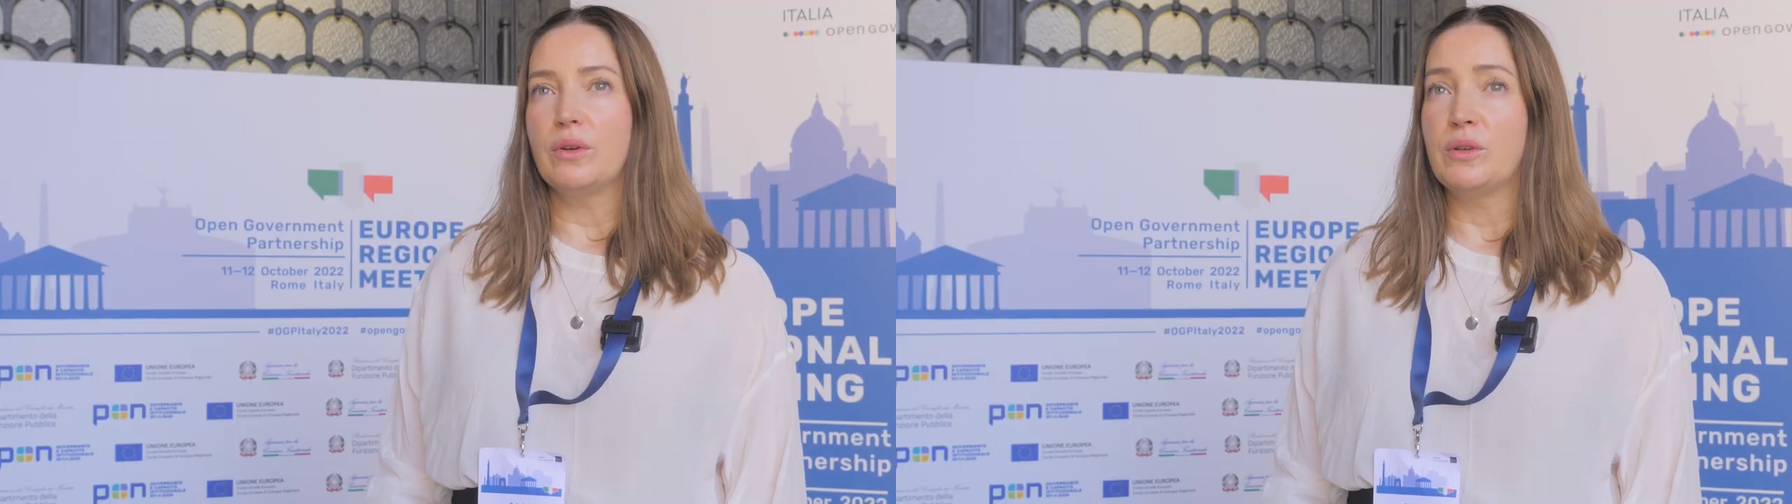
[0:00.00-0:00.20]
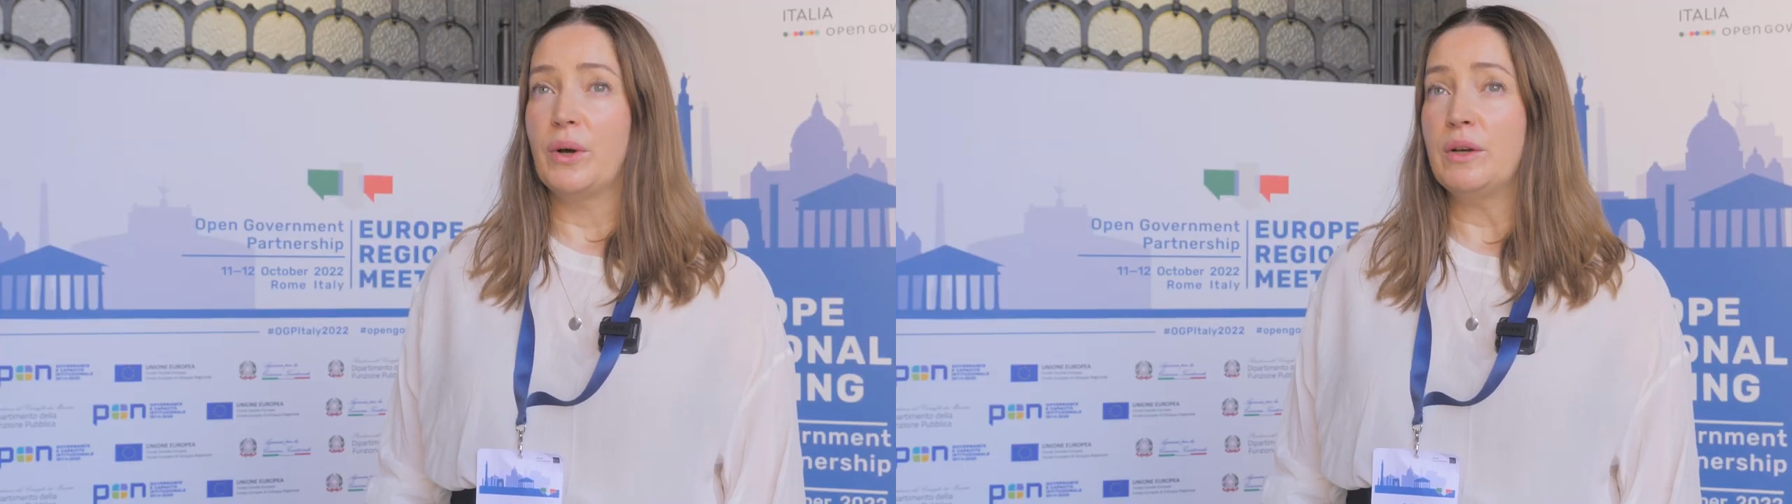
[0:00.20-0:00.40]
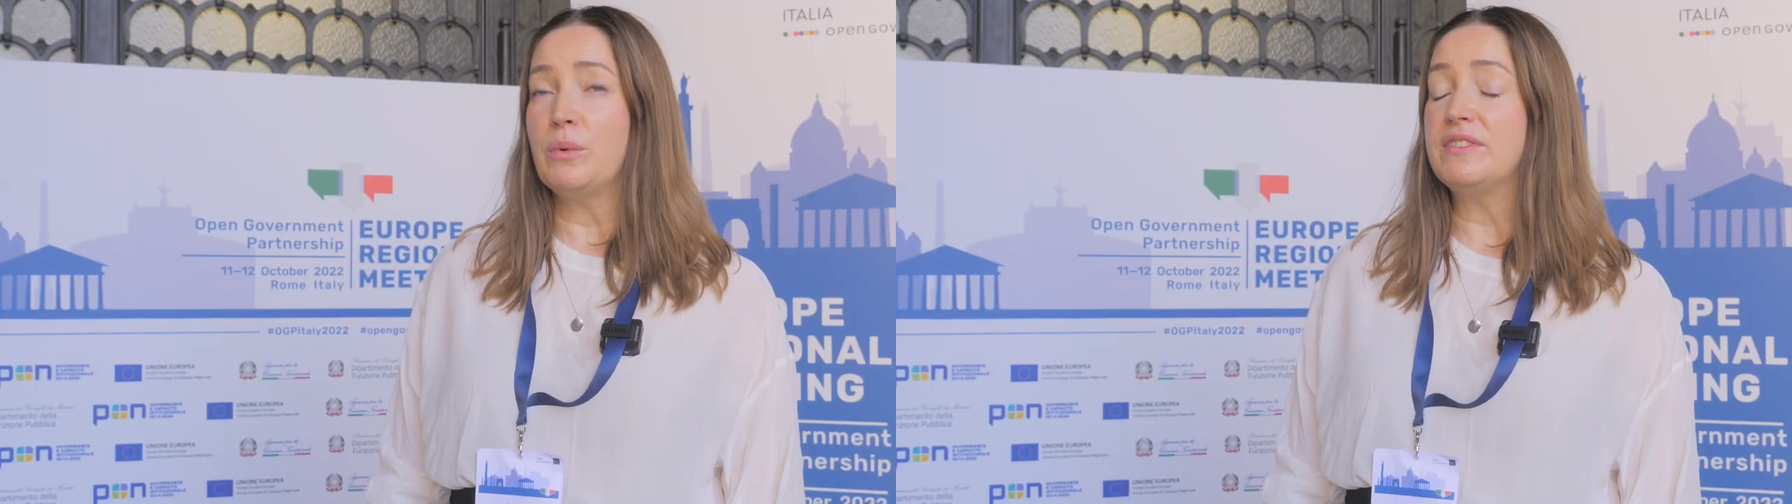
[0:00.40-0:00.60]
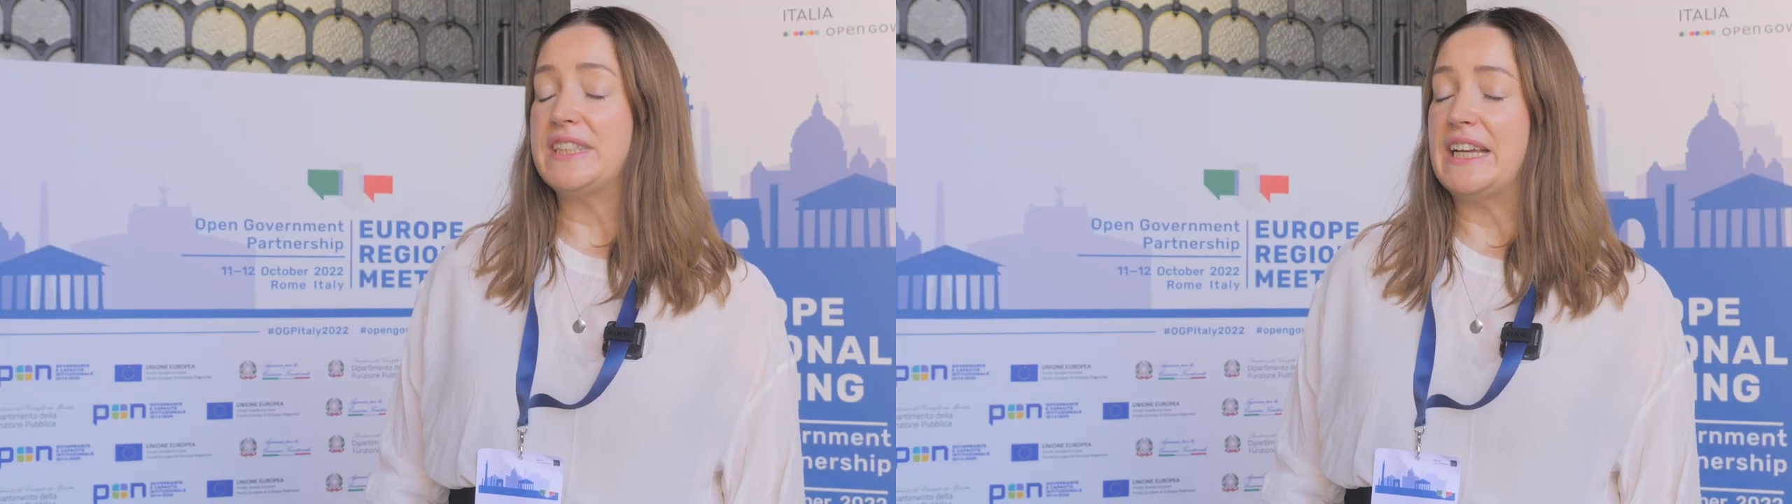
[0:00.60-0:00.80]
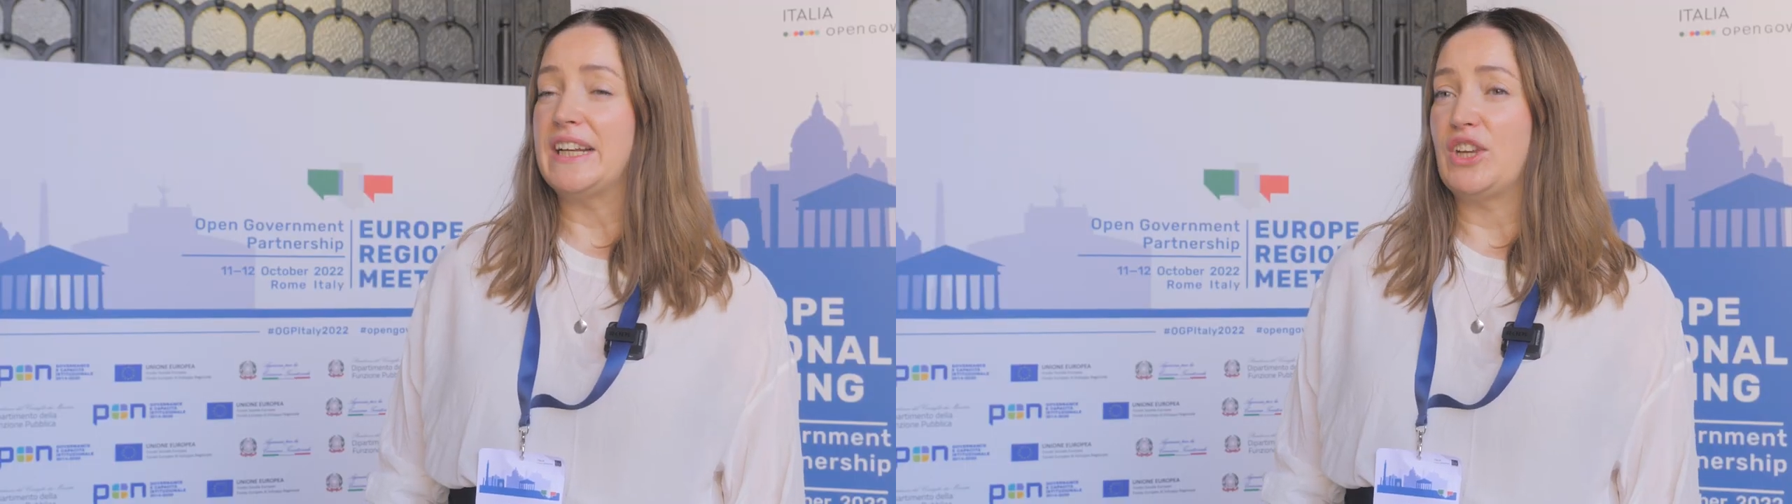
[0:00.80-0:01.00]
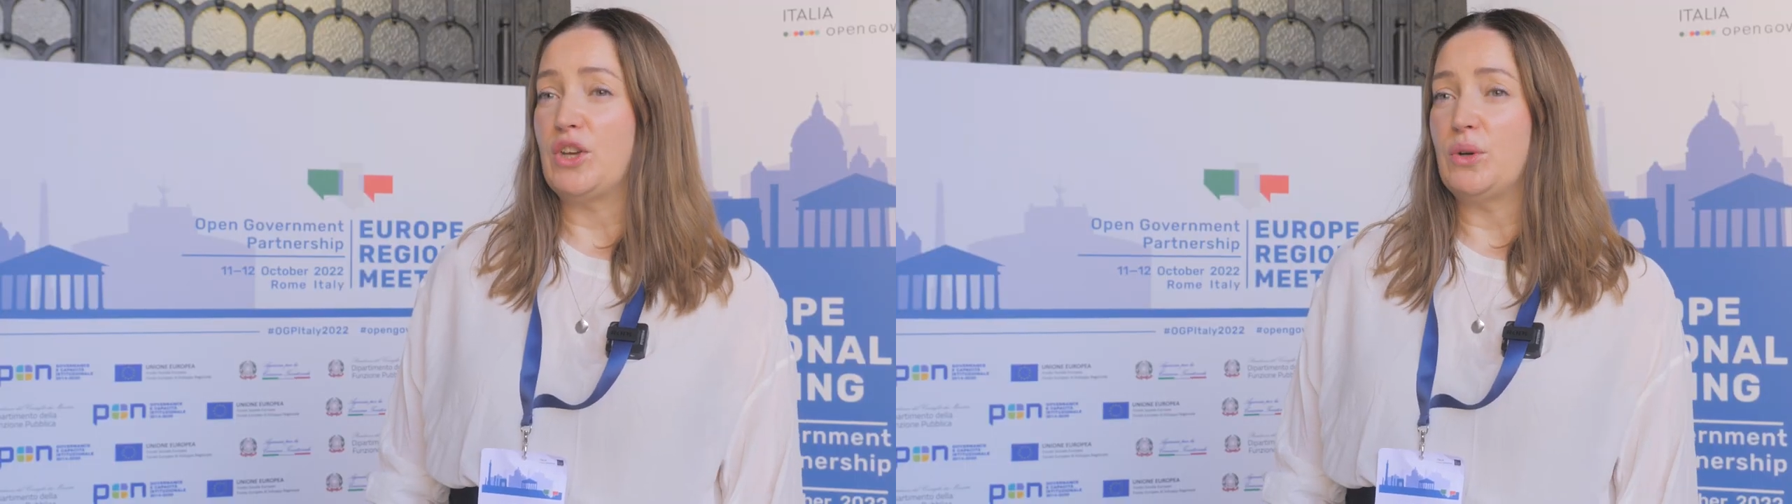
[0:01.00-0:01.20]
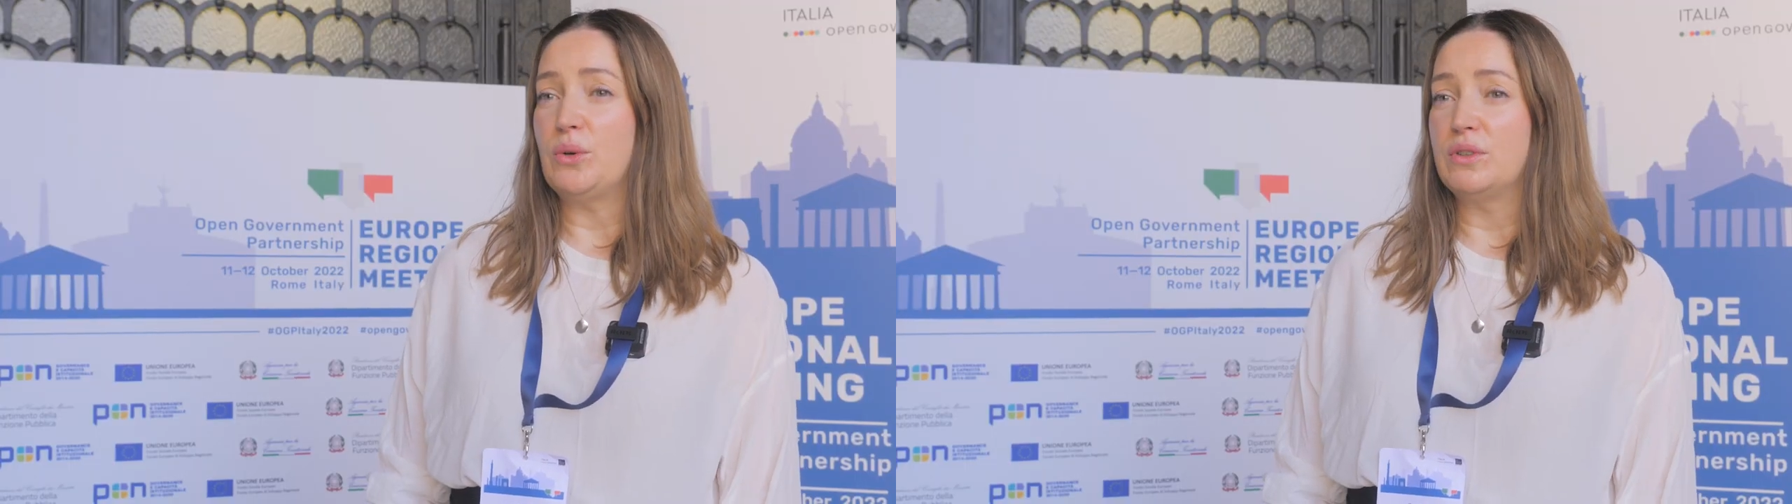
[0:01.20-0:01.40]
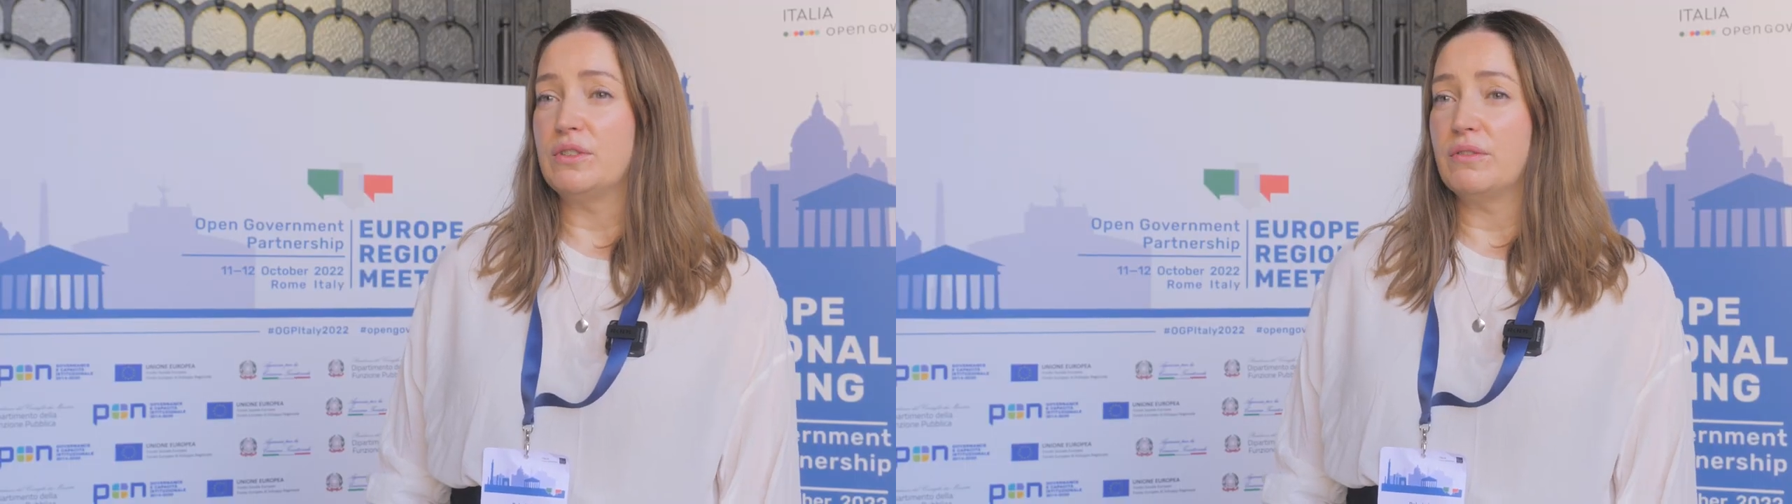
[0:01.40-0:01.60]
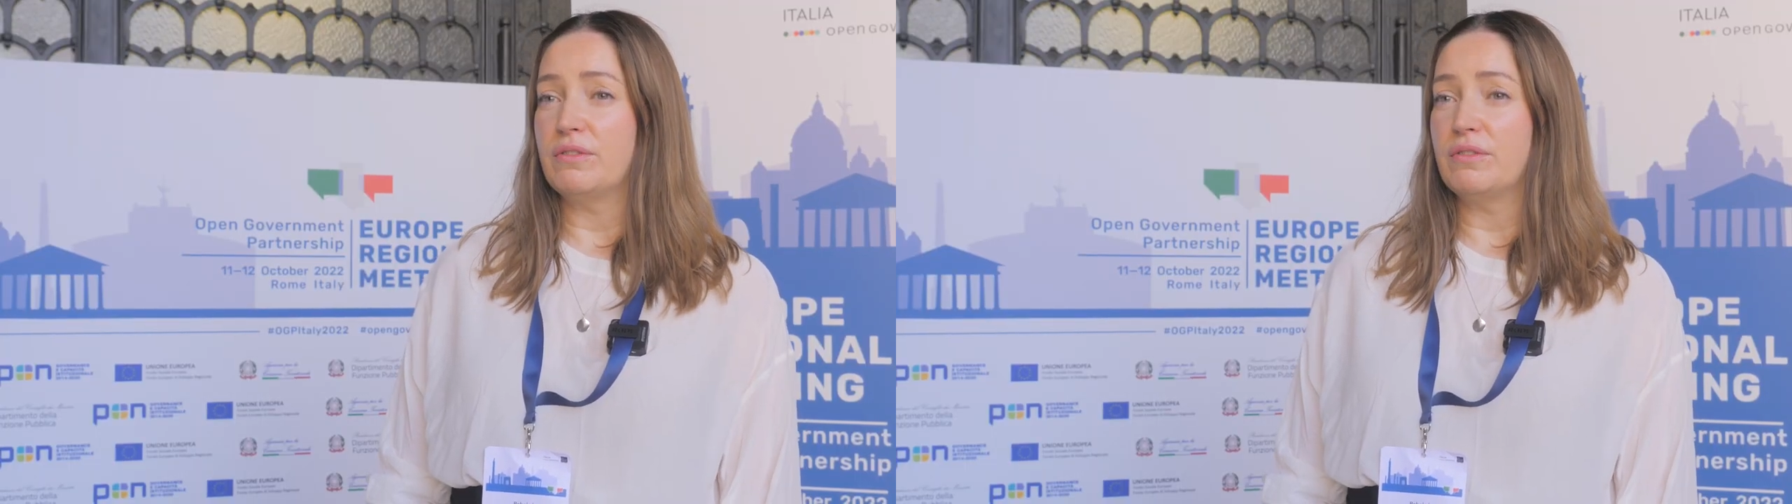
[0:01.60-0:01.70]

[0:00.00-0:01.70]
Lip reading: So I think we've seen a huge